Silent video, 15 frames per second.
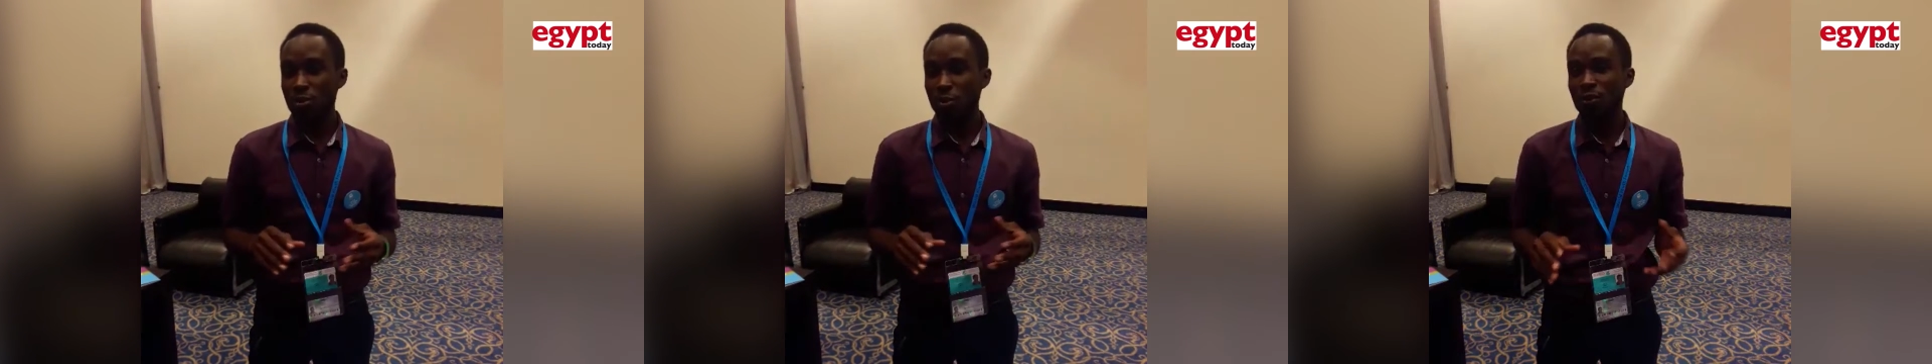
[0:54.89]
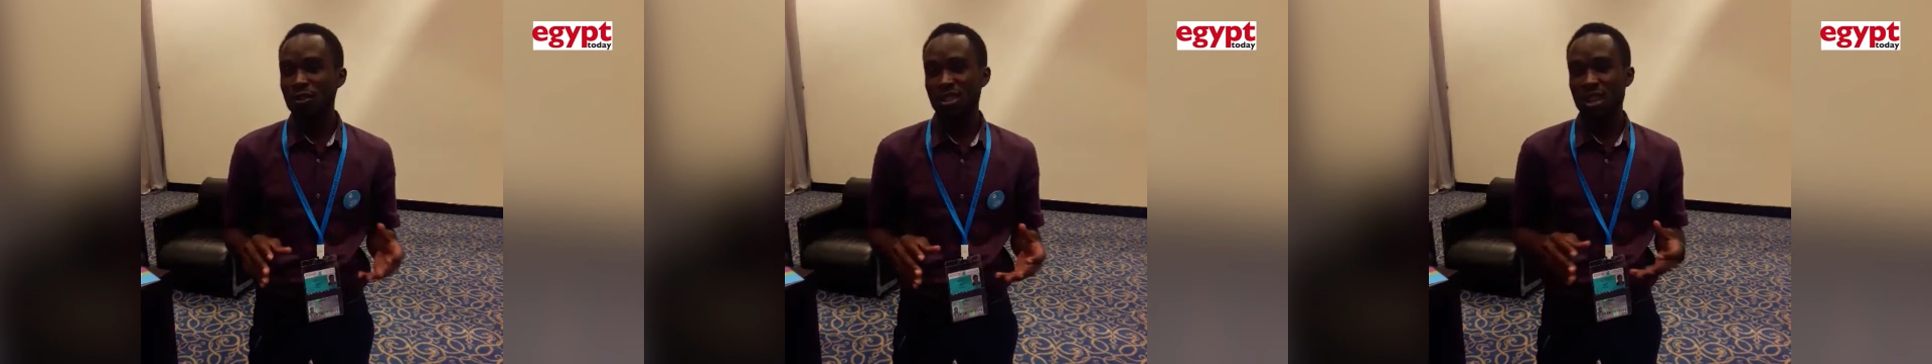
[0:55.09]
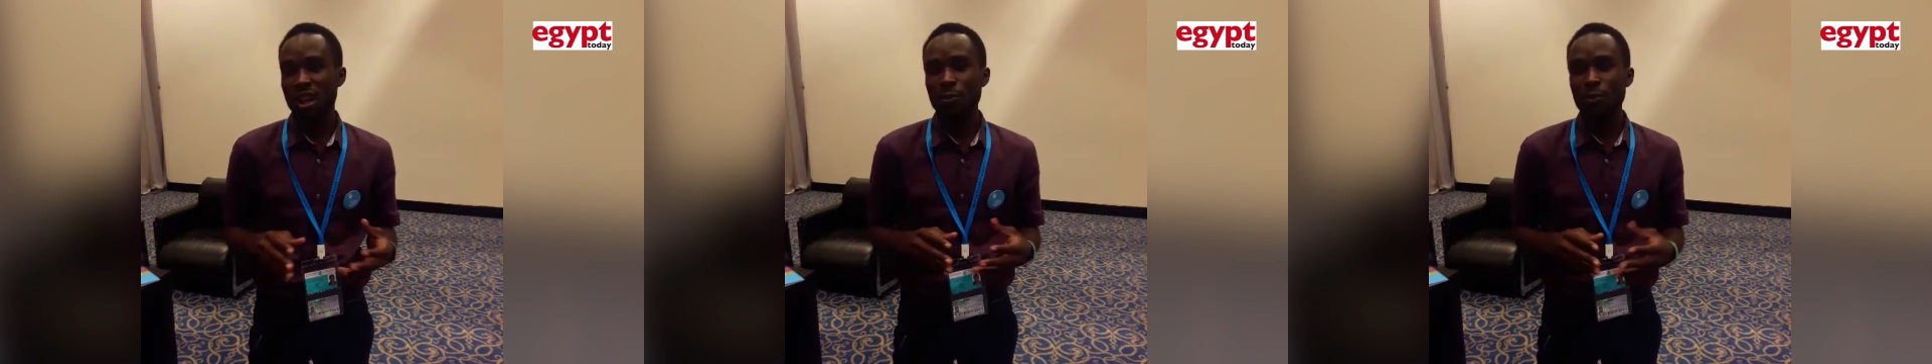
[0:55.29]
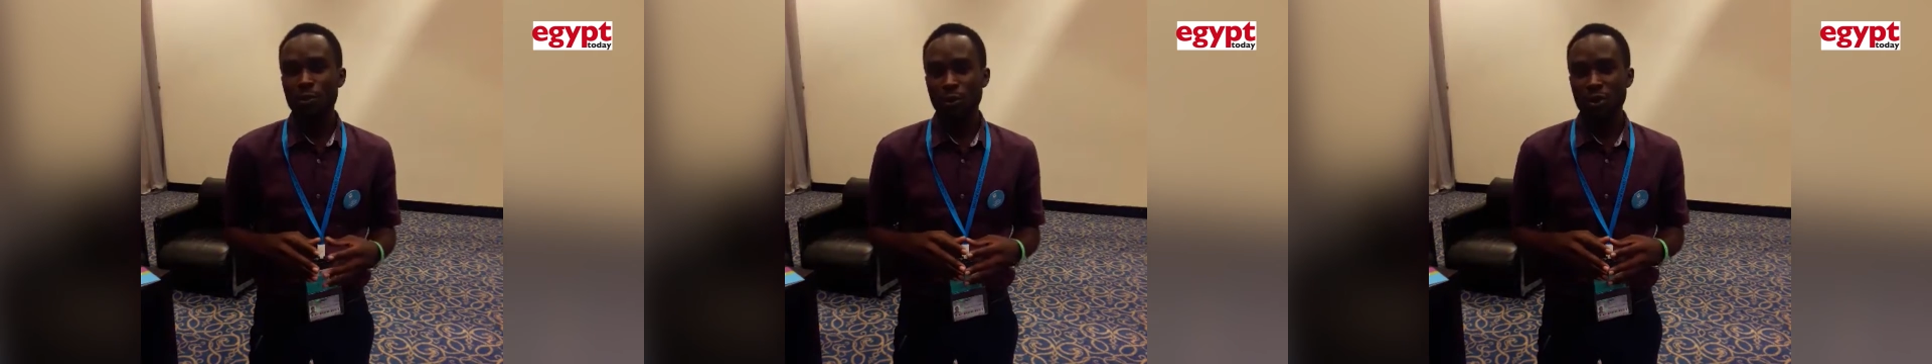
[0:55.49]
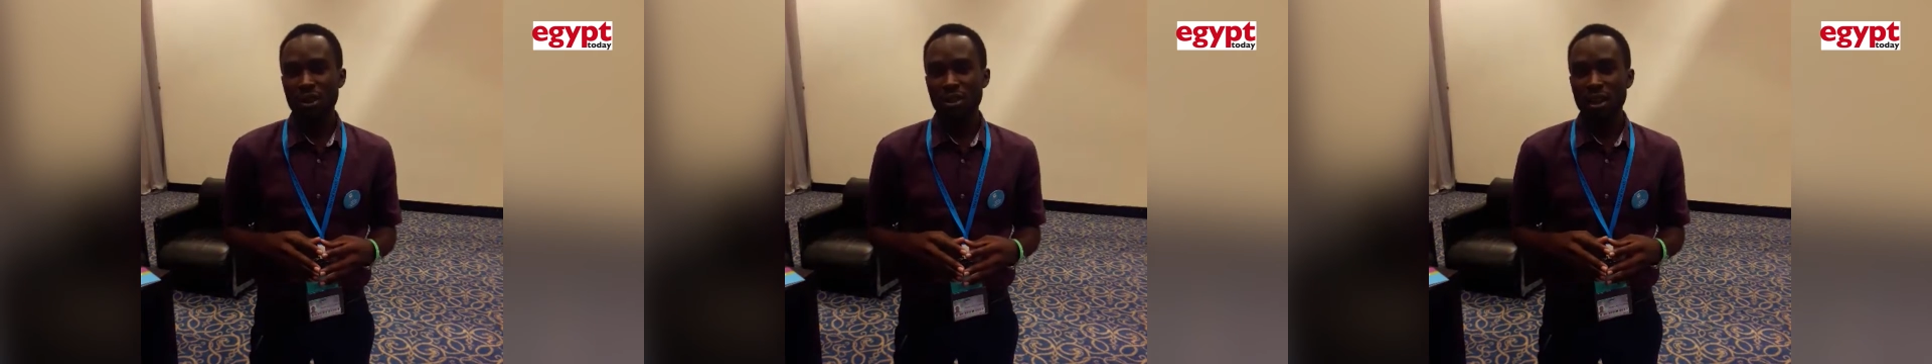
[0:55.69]
youths come
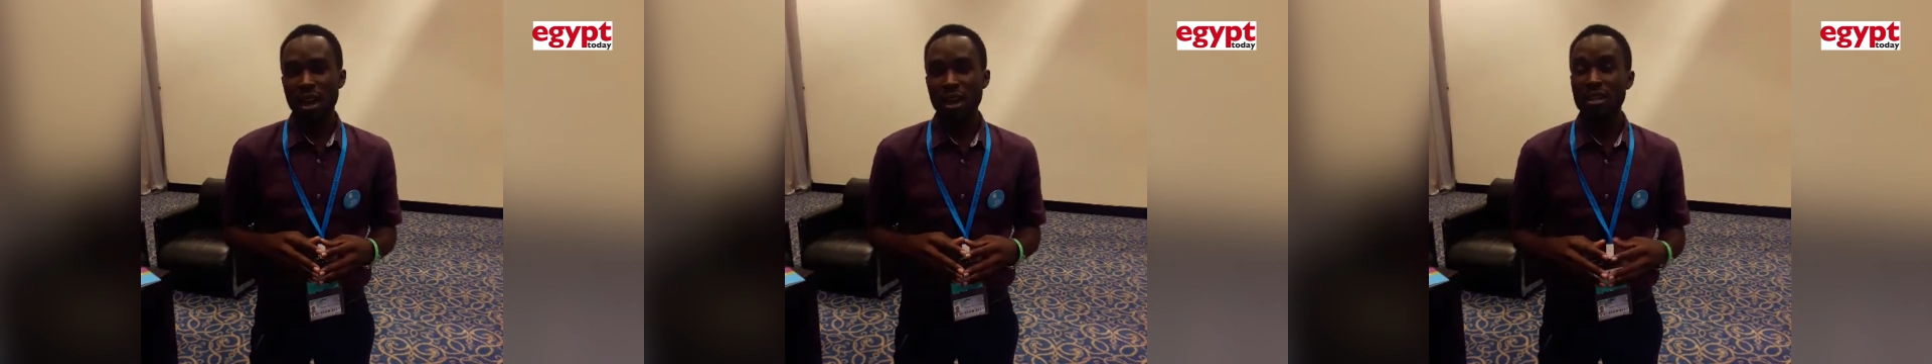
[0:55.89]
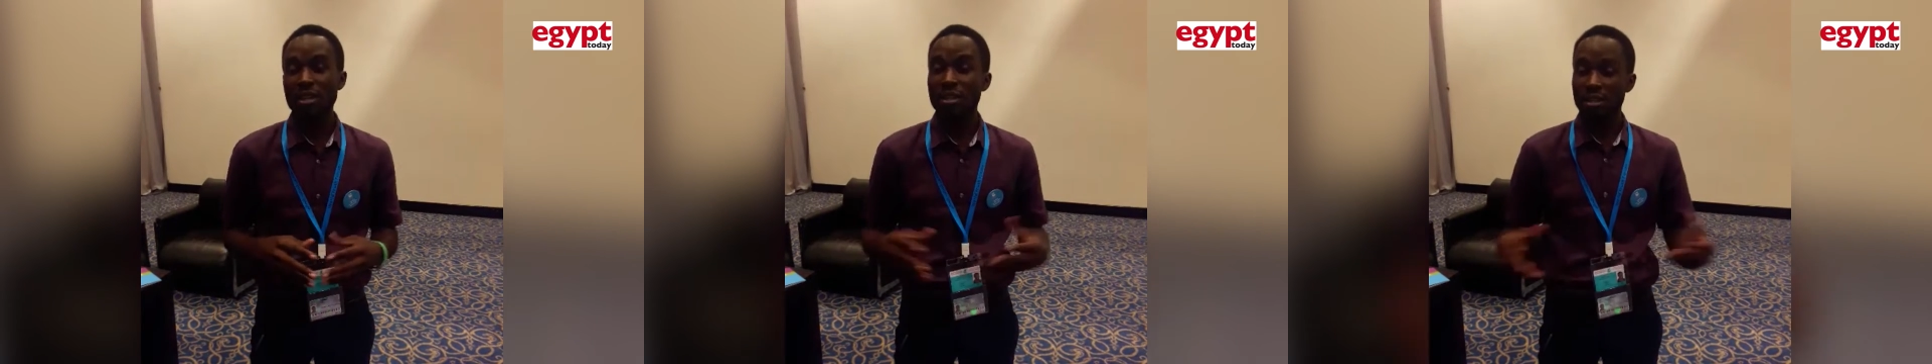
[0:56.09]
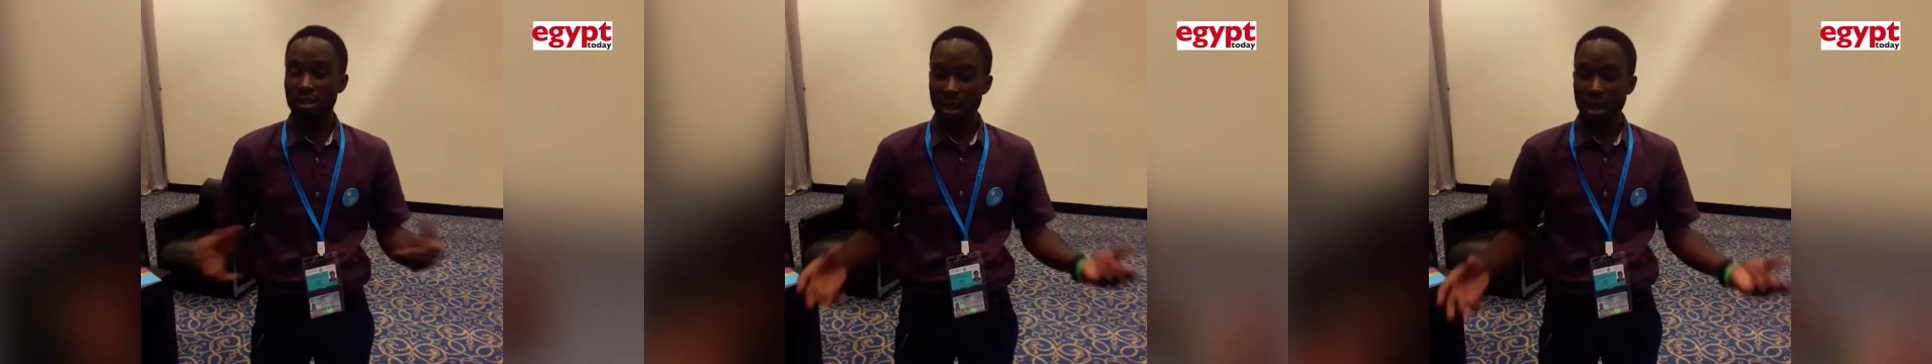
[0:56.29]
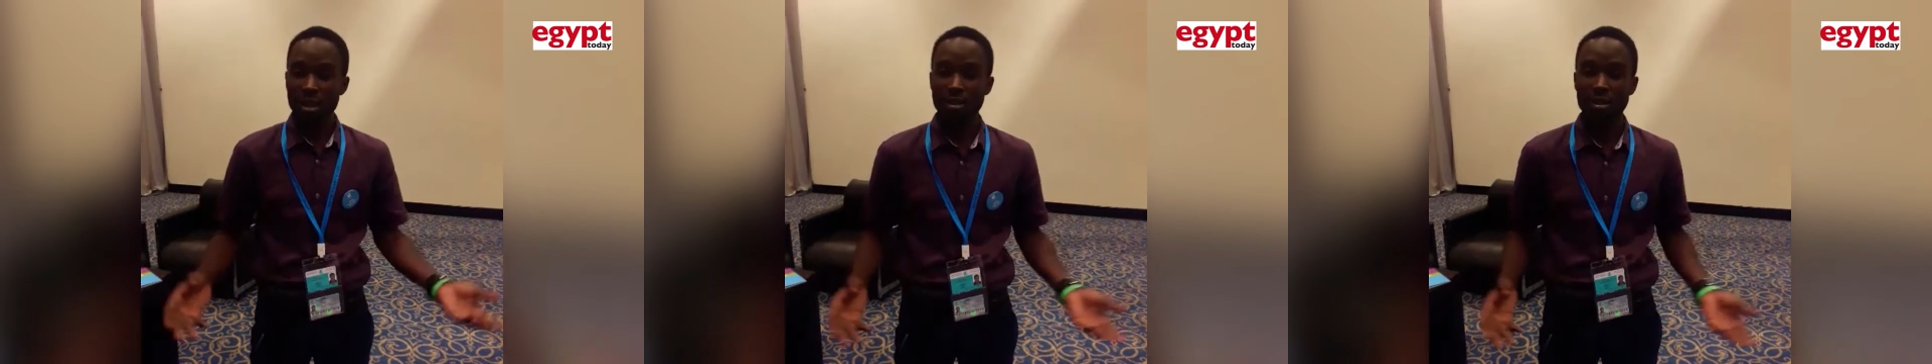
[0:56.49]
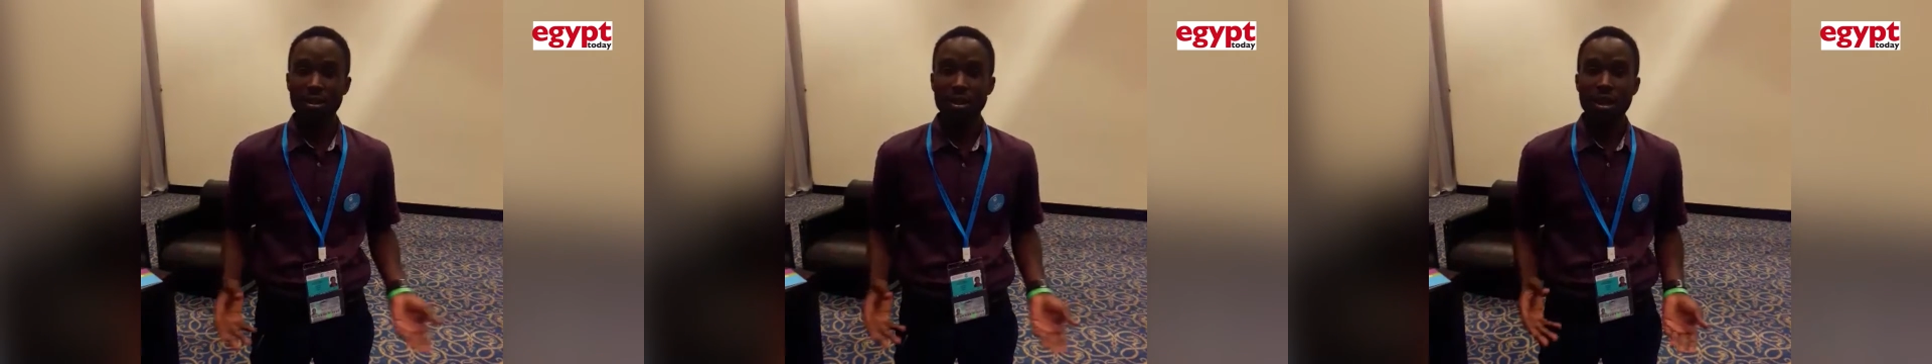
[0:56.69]
together and
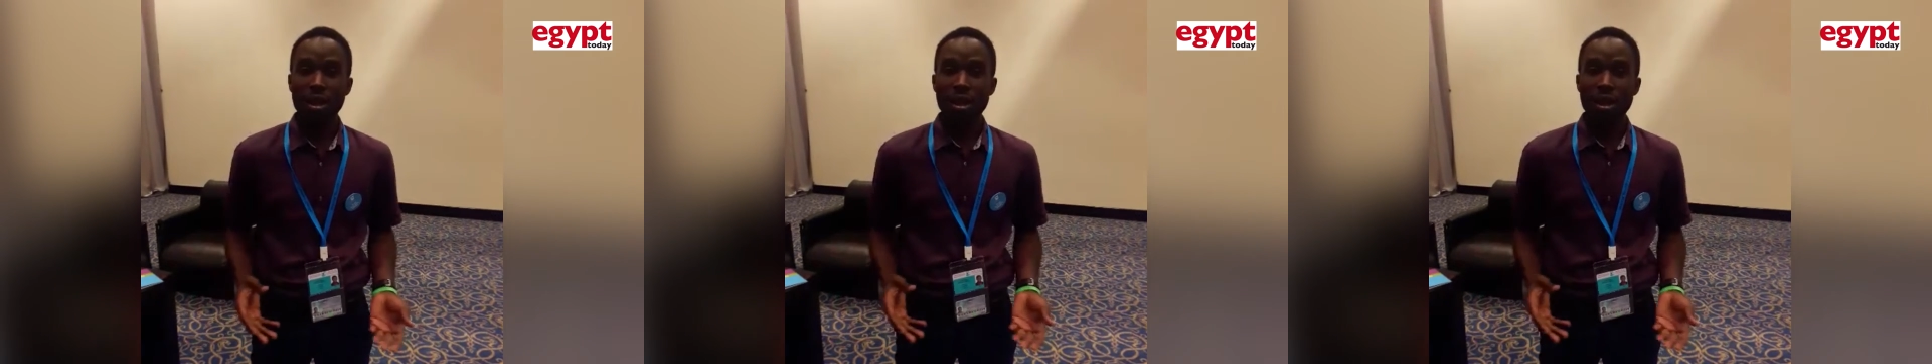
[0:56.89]
discuss